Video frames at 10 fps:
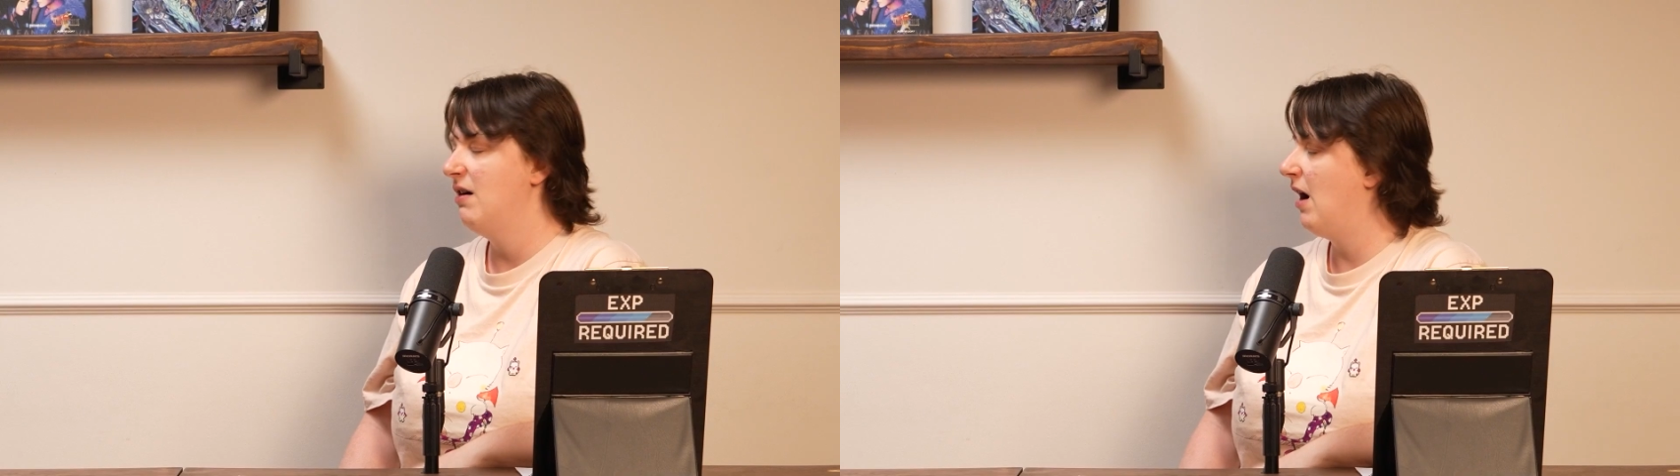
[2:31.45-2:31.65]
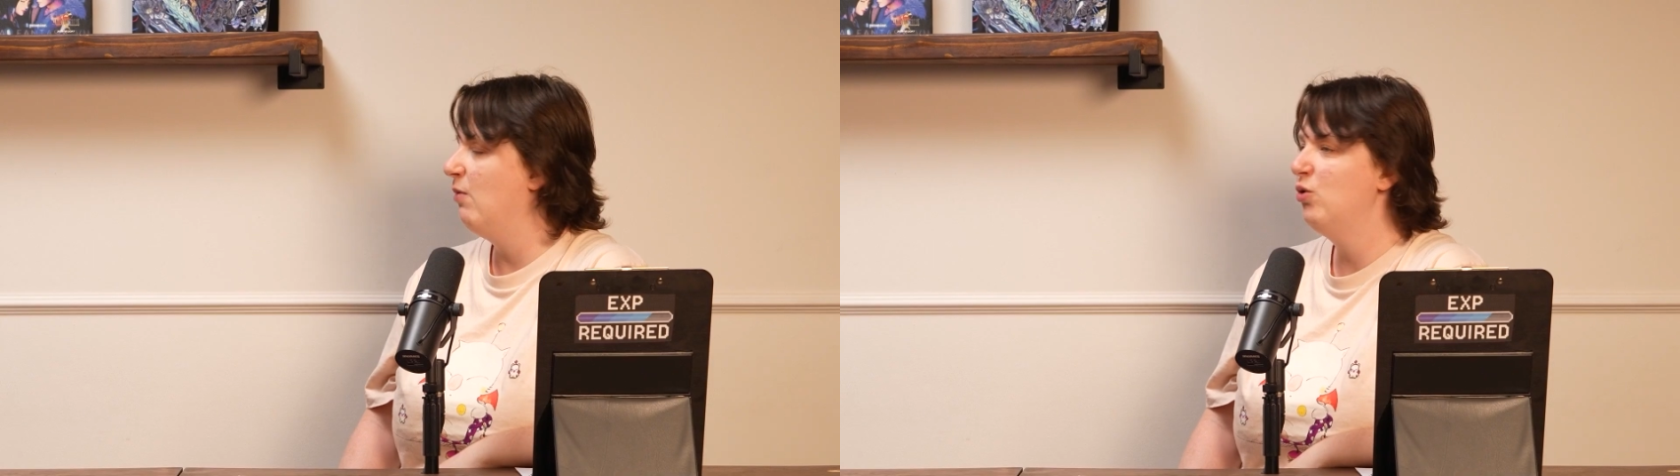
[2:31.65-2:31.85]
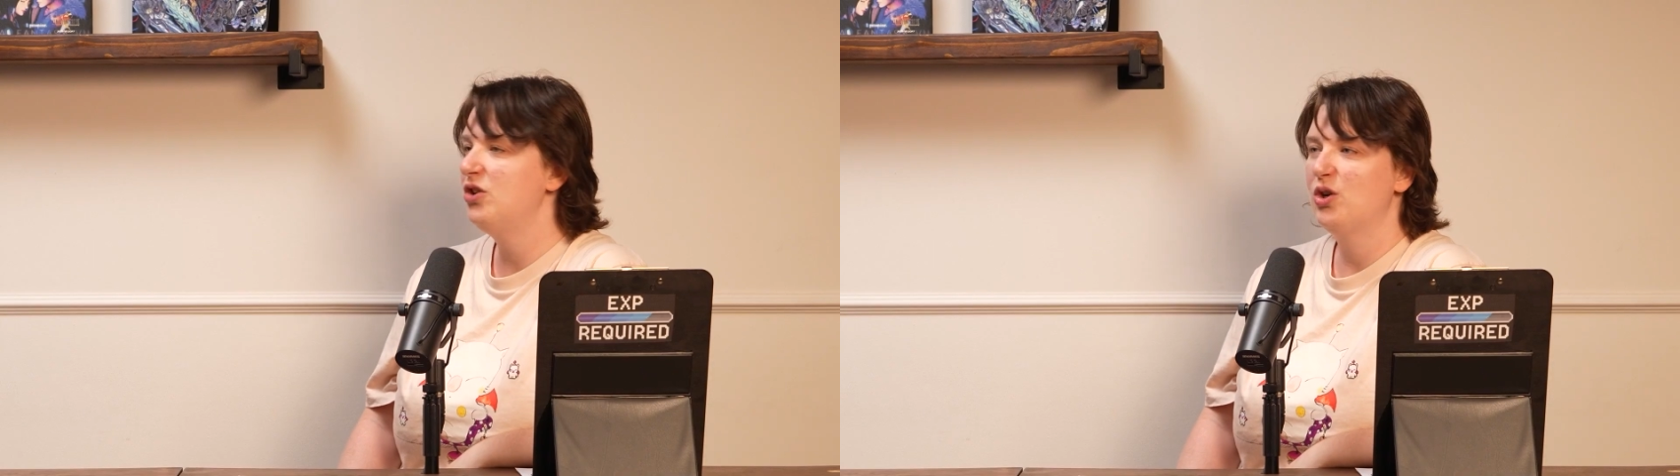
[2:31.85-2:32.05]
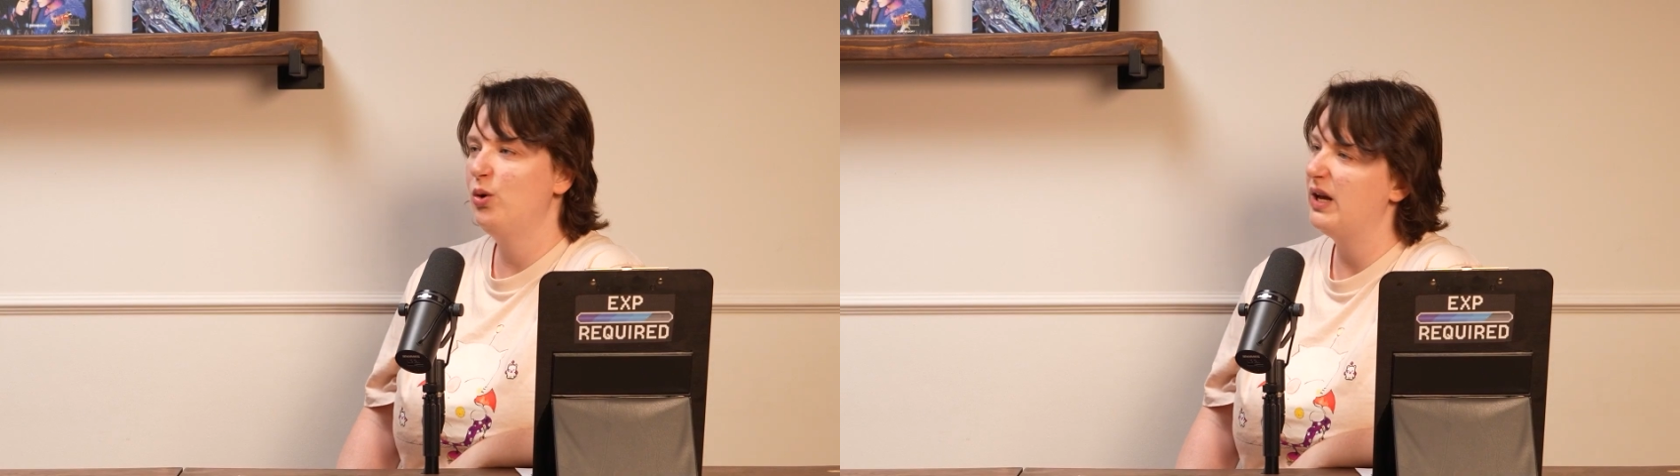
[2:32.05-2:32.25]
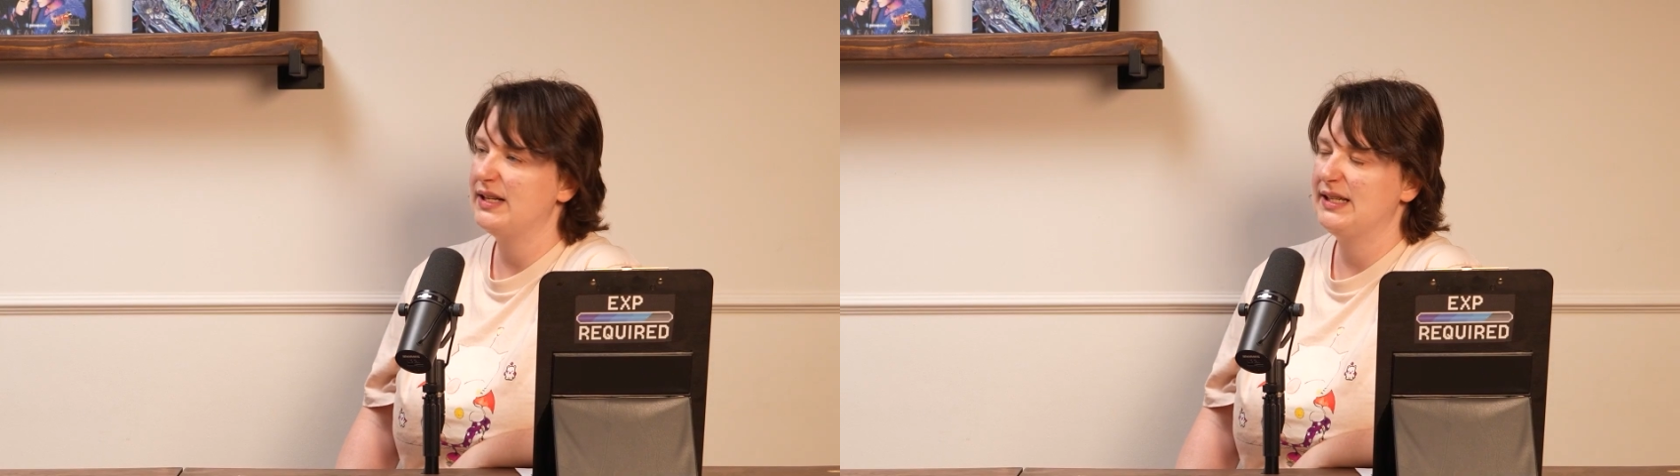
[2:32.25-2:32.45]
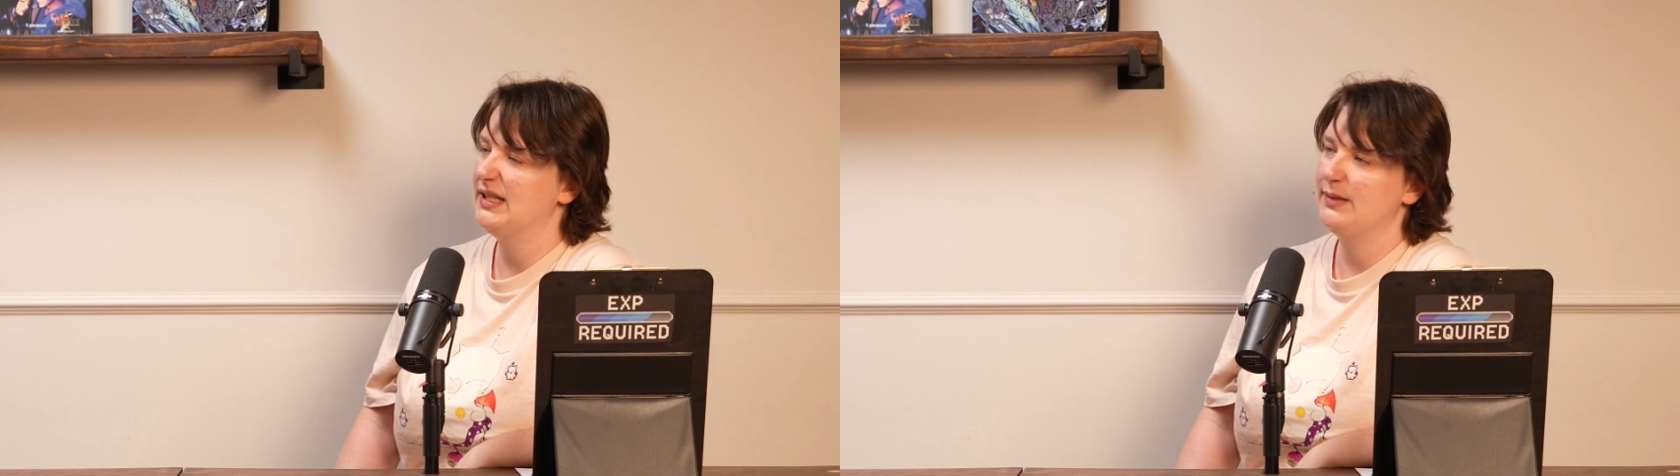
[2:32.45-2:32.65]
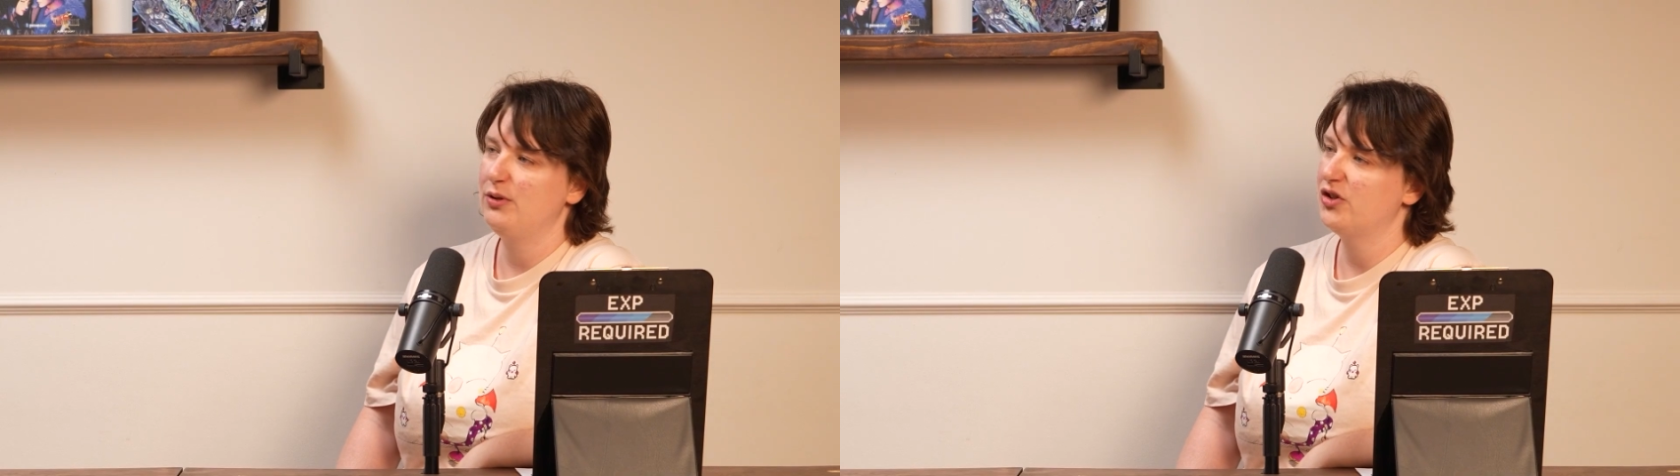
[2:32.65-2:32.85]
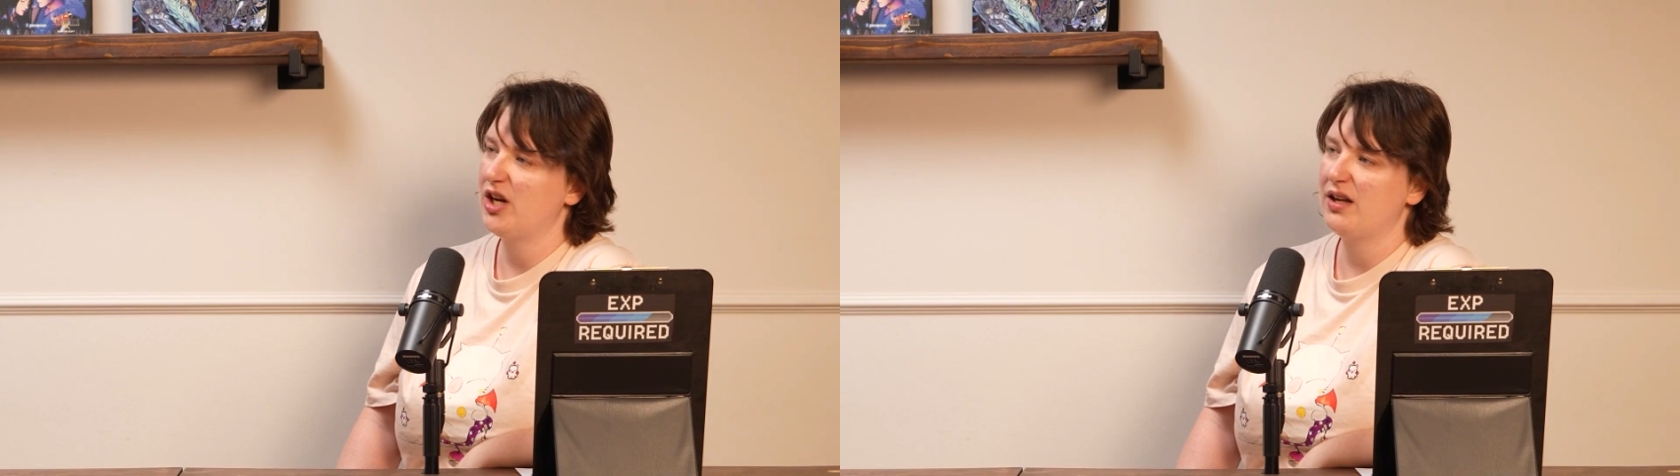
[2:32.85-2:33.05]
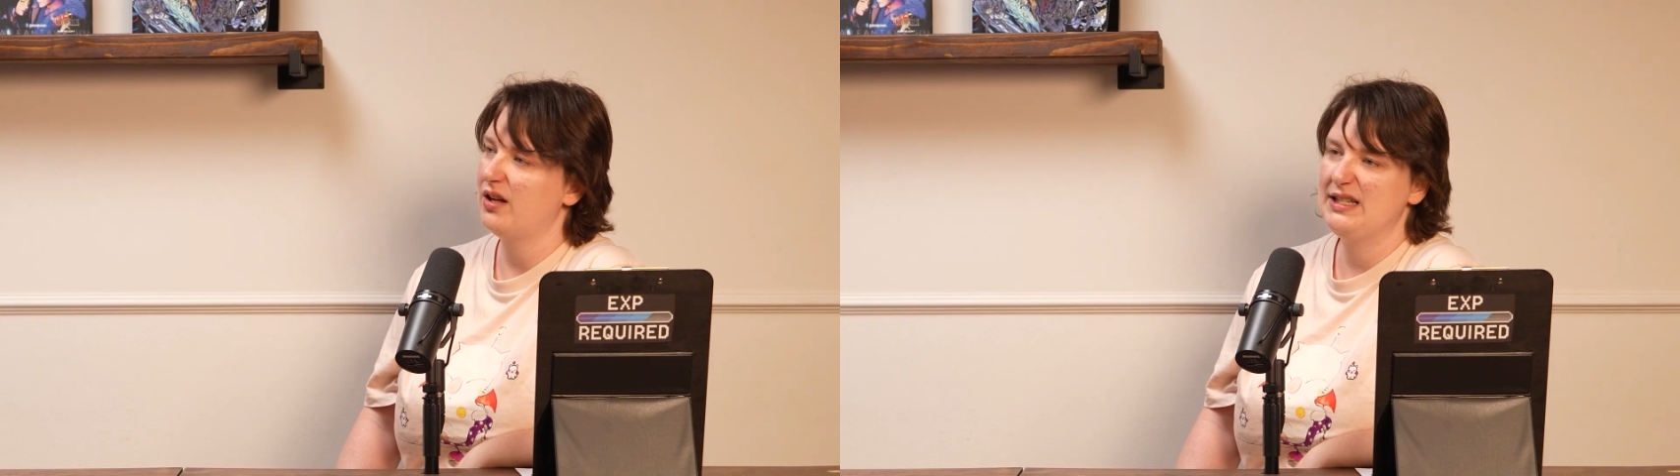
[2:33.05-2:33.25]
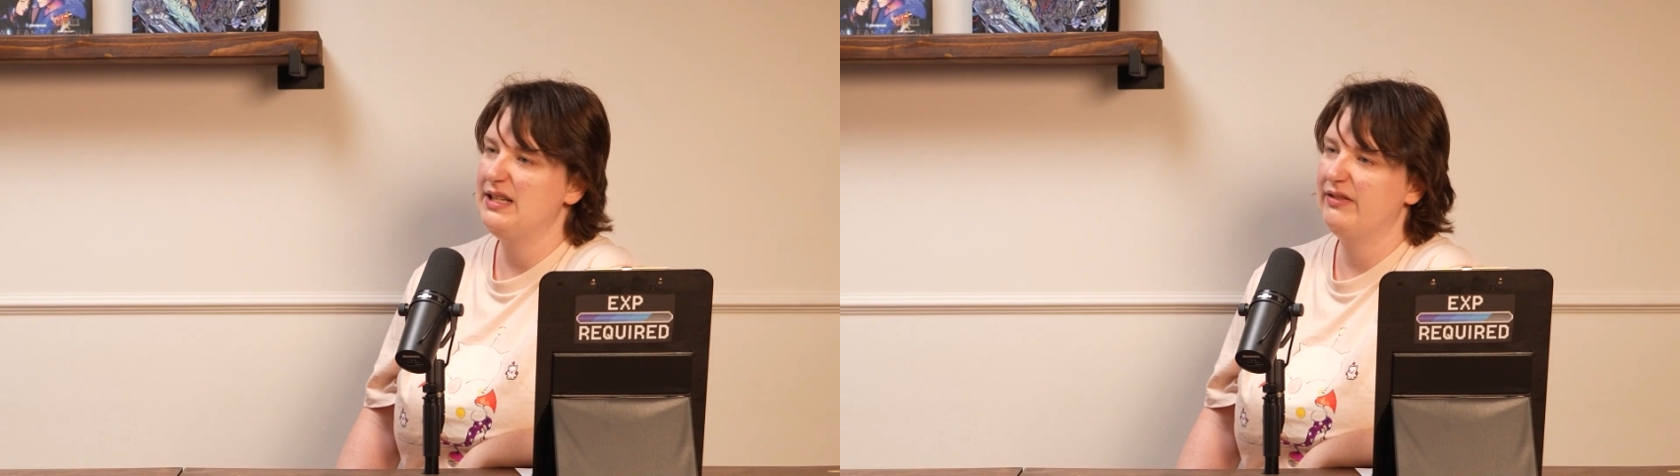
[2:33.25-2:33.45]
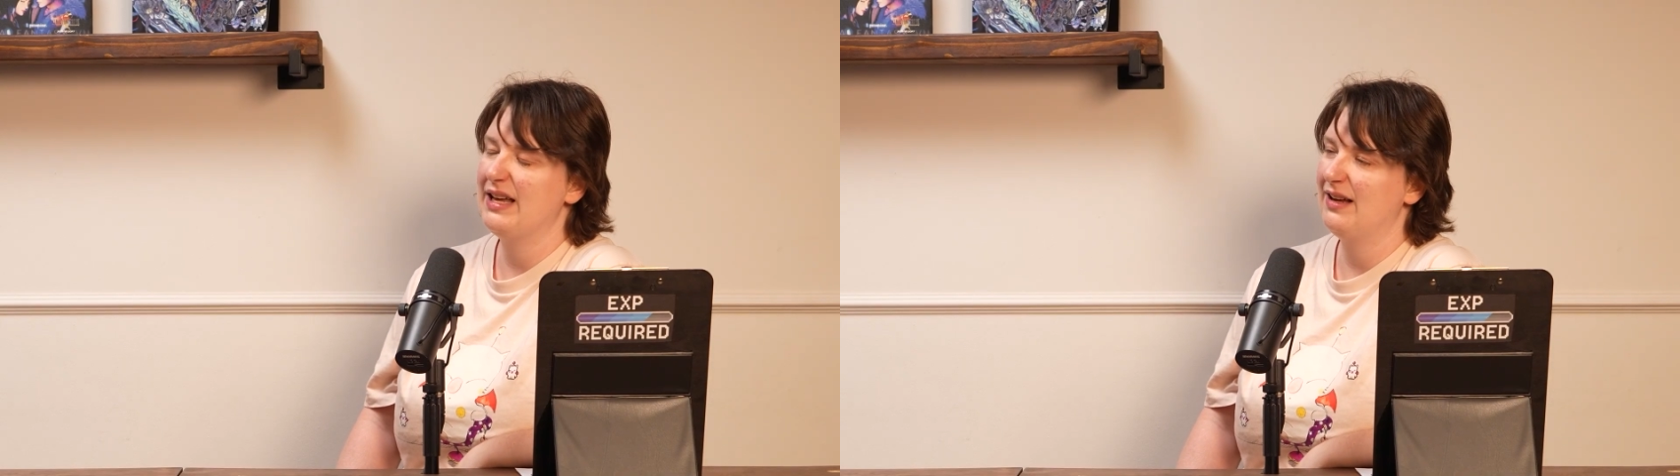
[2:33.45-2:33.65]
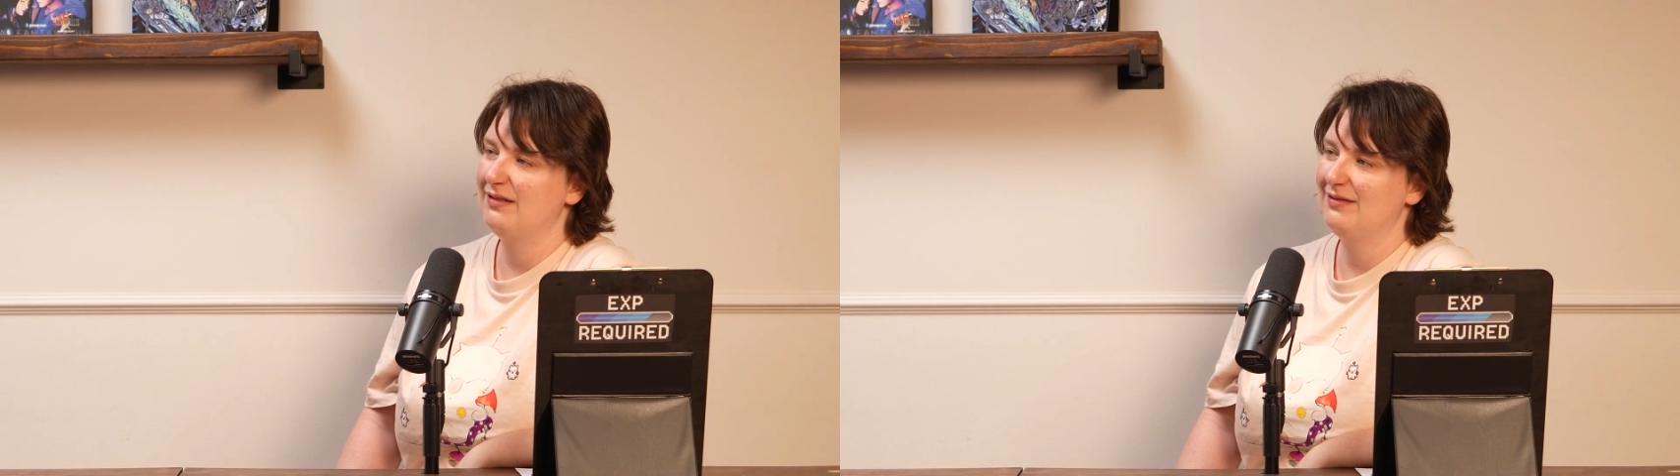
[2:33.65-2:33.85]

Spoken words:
I wouldn't call that sensible, Jack. I didn't even get...